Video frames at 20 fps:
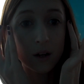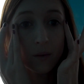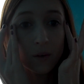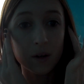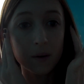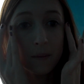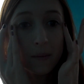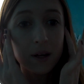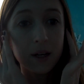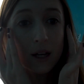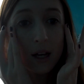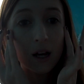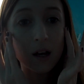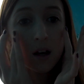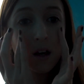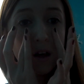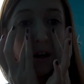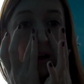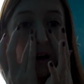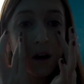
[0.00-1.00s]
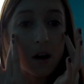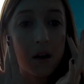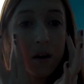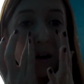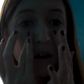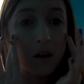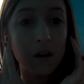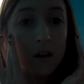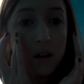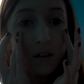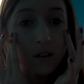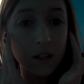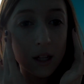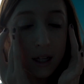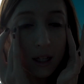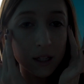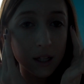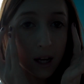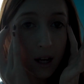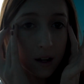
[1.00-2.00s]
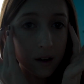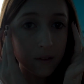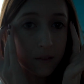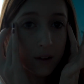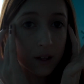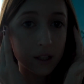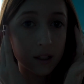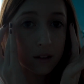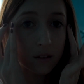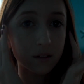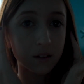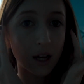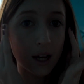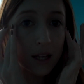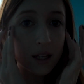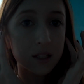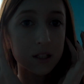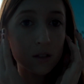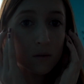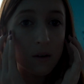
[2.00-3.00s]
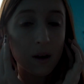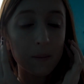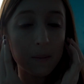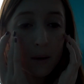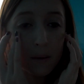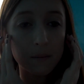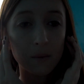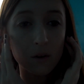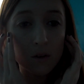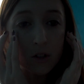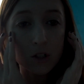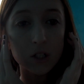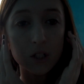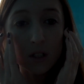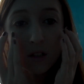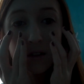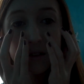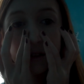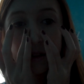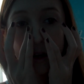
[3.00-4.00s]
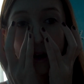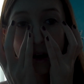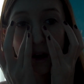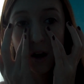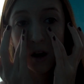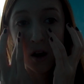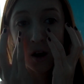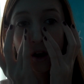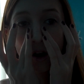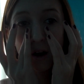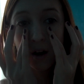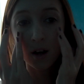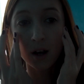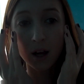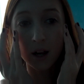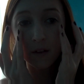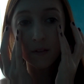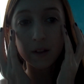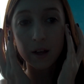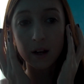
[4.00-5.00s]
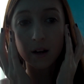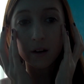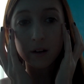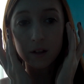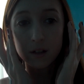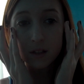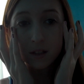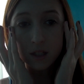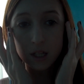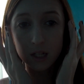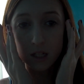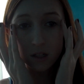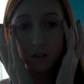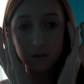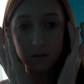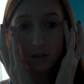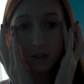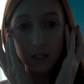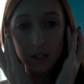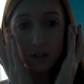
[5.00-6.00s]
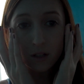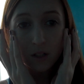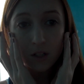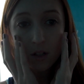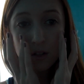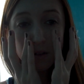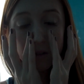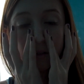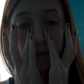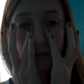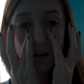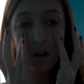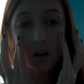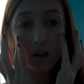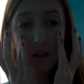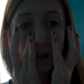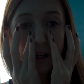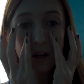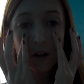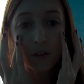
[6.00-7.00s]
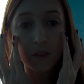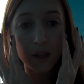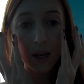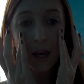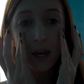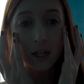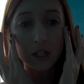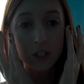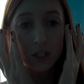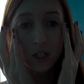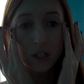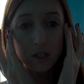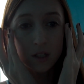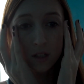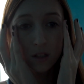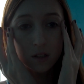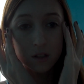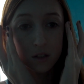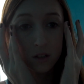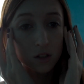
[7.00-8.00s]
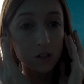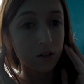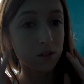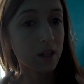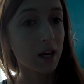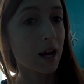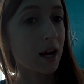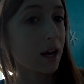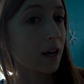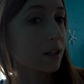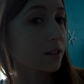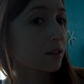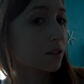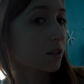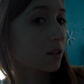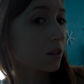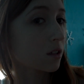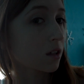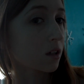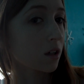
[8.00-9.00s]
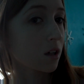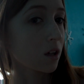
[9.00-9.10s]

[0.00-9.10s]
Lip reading: kind of want to make like kind of like light swiping motions on kind of the areas that you did do, like on the edges, so that